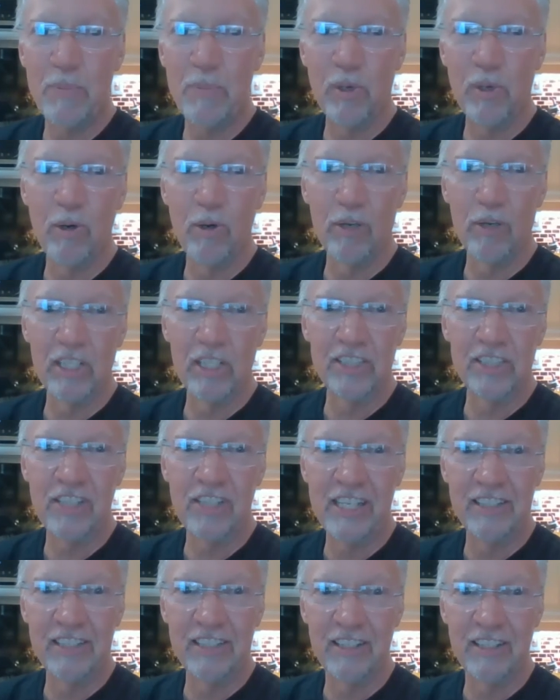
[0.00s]
who are
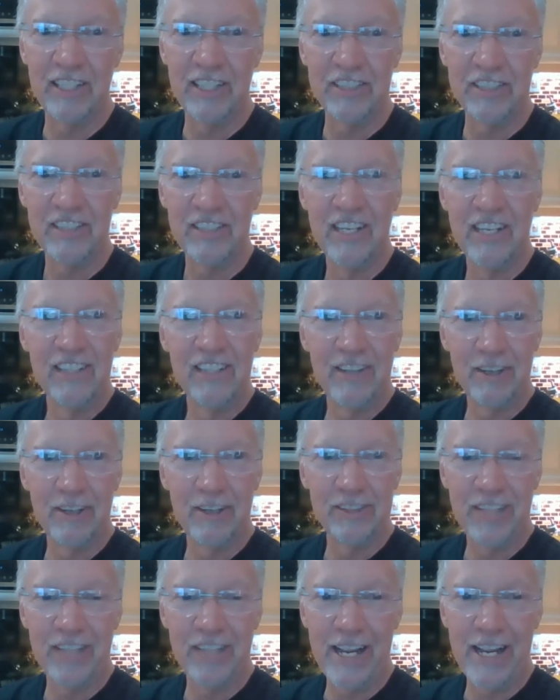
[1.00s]
listening to this that are
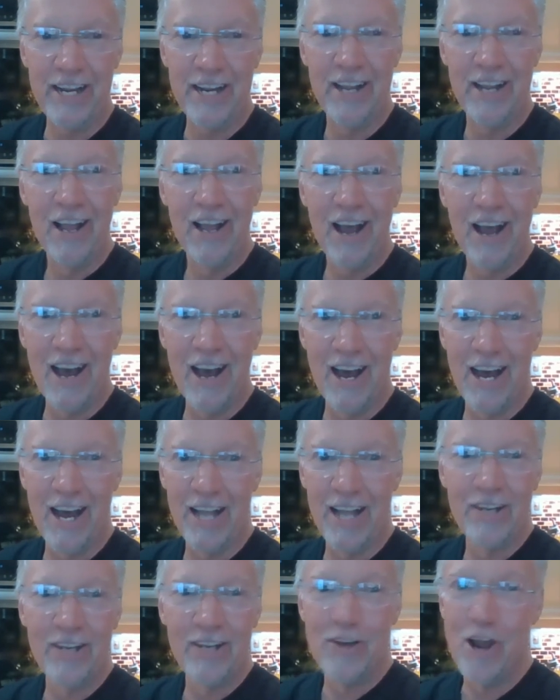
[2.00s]
saying,
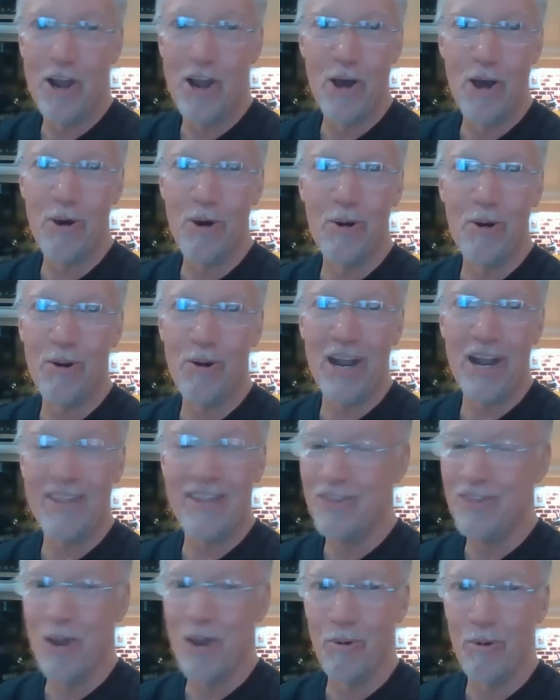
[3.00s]
no
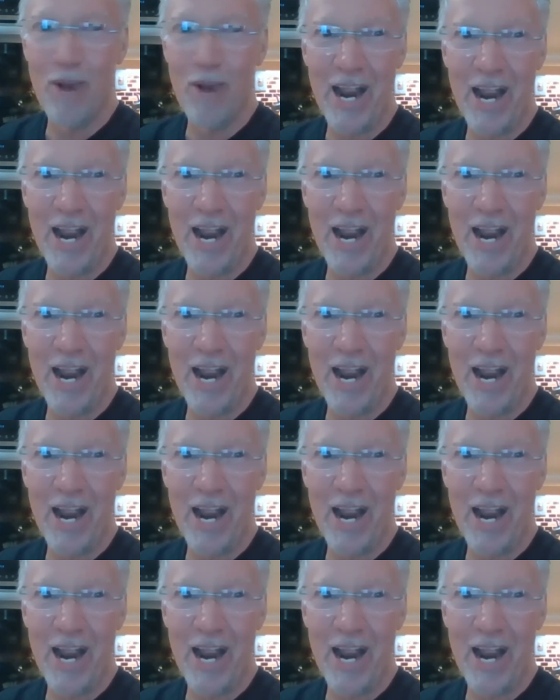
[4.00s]
way,